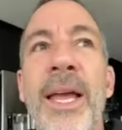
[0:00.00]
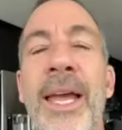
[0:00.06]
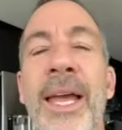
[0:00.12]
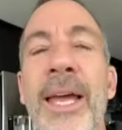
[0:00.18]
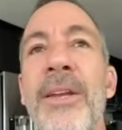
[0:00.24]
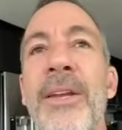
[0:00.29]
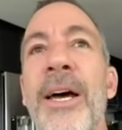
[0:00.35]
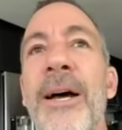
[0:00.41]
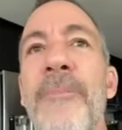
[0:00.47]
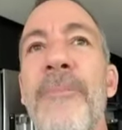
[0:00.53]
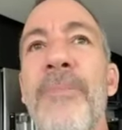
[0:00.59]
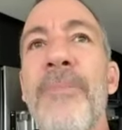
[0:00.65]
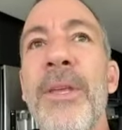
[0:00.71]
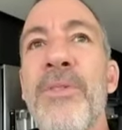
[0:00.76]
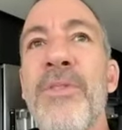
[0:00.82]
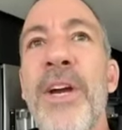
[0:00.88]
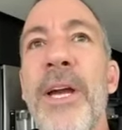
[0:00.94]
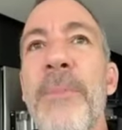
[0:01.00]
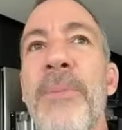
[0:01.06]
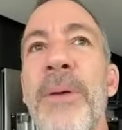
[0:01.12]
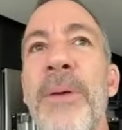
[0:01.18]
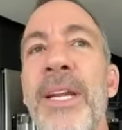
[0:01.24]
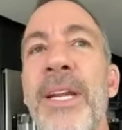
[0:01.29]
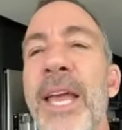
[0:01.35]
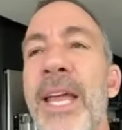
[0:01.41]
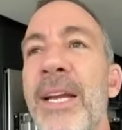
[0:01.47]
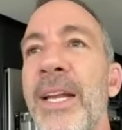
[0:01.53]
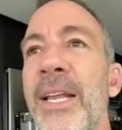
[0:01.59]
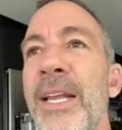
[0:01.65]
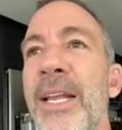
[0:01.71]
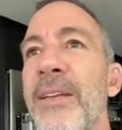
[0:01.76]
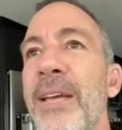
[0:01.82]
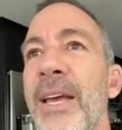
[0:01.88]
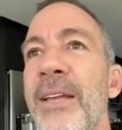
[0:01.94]
and uh, he was very opinionated
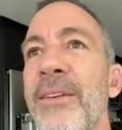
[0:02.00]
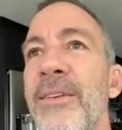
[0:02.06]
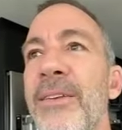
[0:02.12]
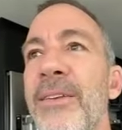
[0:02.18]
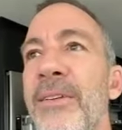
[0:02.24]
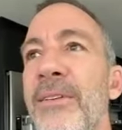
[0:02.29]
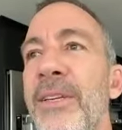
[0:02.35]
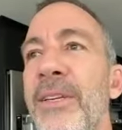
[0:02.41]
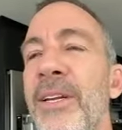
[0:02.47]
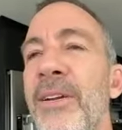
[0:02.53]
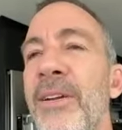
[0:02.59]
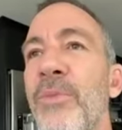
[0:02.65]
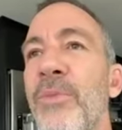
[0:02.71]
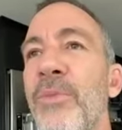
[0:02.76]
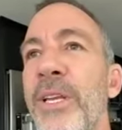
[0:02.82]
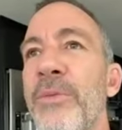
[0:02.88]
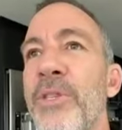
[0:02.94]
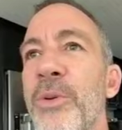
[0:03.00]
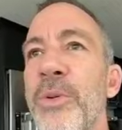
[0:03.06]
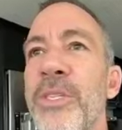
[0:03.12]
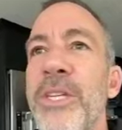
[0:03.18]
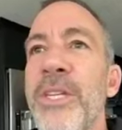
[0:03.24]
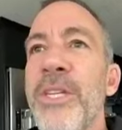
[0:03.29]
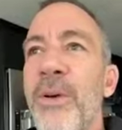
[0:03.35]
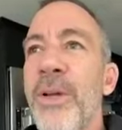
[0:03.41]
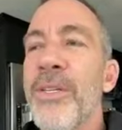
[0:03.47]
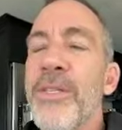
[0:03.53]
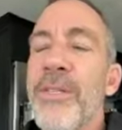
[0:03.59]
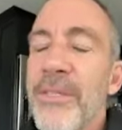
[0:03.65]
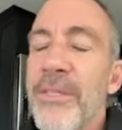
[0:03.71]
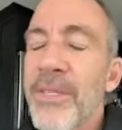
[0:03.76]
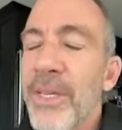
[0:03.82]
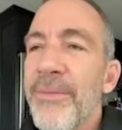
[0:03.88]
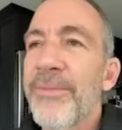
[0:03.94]
and and you know when he was doing steroids
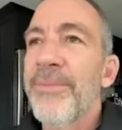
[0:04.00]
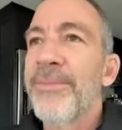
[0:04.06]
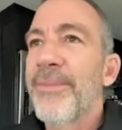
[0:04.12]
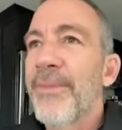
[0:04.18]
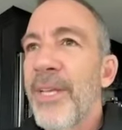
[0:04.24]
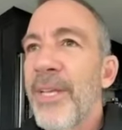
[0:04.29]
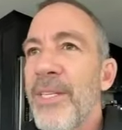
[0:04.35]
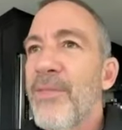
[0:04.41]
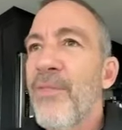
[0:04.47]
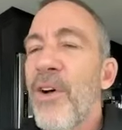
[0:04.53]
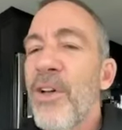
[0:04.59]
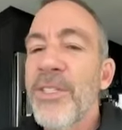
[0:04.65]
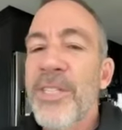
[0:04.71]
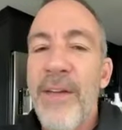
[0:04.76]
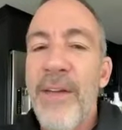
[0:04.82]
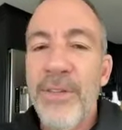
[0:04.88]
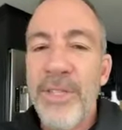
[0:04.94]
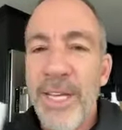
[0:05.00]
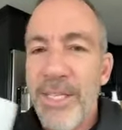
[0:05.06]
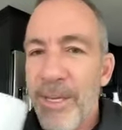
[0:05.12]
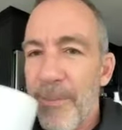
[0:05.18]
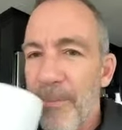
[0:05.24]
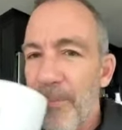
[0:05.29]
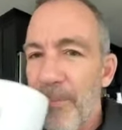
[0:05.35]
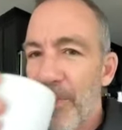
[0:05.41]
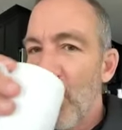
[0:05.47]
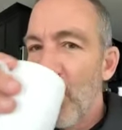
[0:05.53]
so it's false advertising